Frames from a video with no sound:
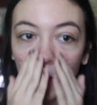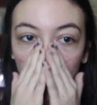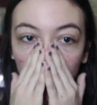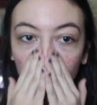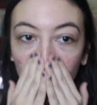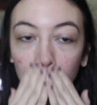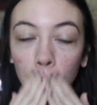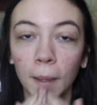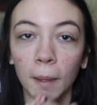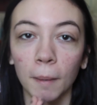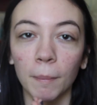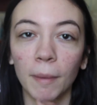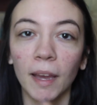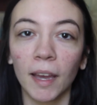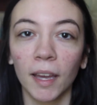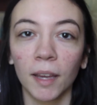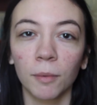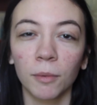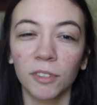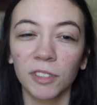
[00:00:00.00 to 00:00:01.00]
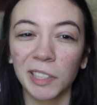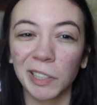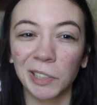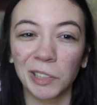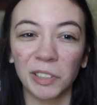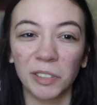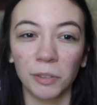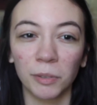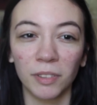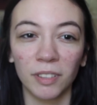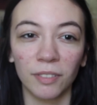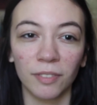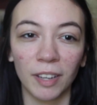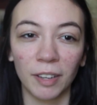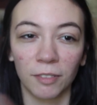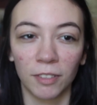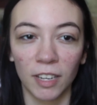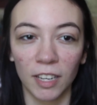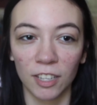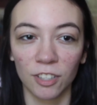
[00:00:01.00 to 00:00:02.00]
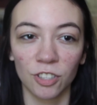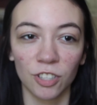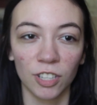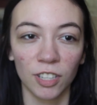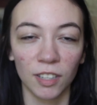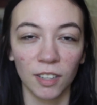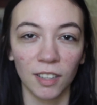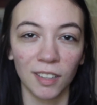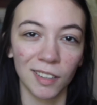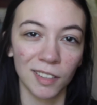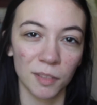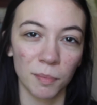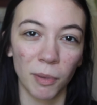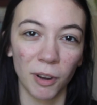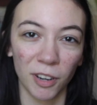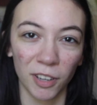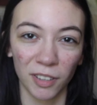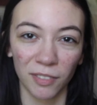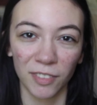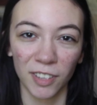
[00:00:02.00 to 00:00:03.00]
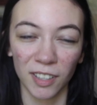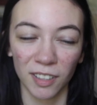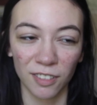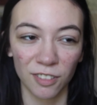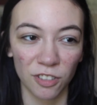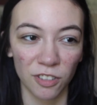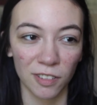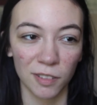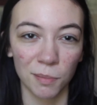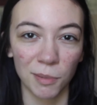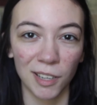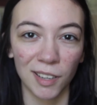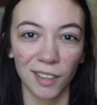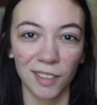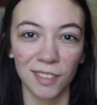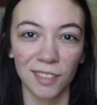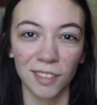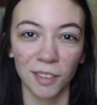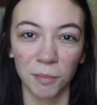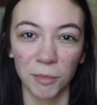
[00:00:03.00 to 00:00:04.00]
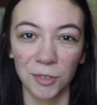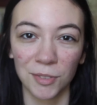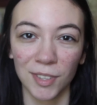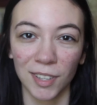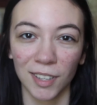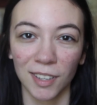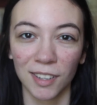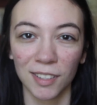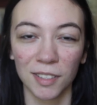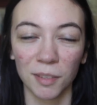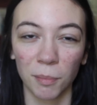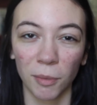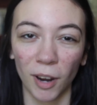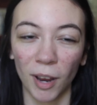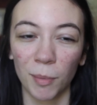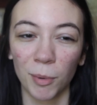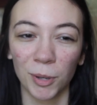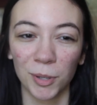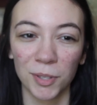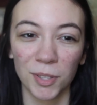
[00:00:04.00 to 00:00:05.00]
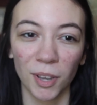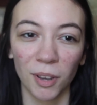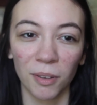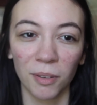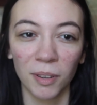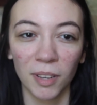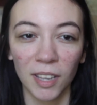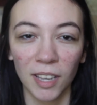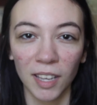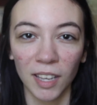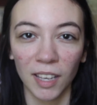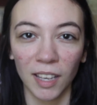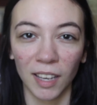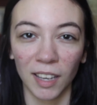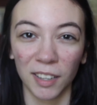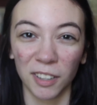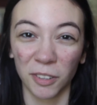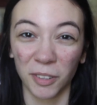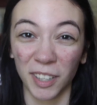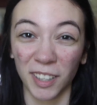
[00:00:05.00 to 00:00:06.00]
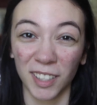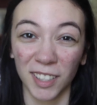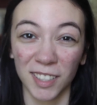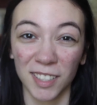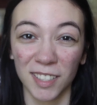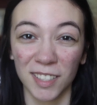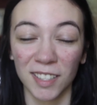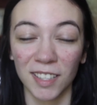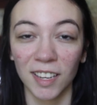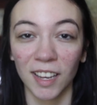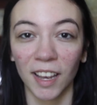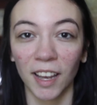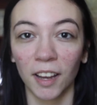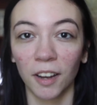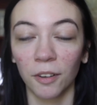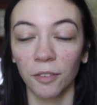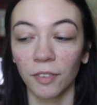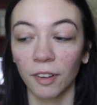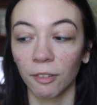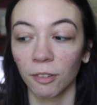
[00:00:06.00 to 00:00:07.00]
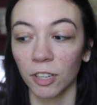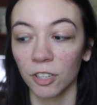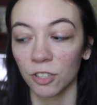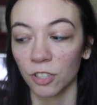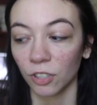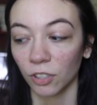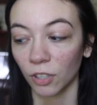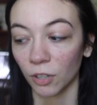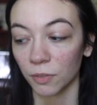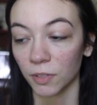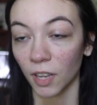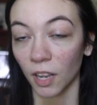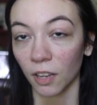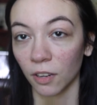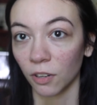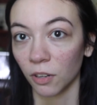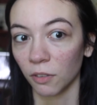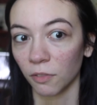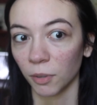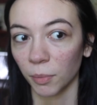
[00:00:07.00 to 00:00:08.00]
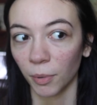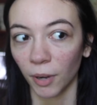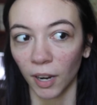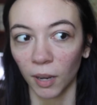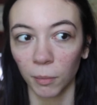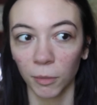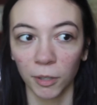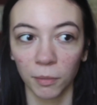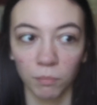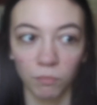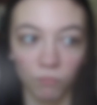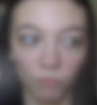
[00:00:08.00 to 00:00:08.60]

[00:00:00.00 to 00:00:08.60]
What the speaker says: I will include the foundation as part of this just because I'm using it as a primer, so I know I like to see how foundation goes on over primer.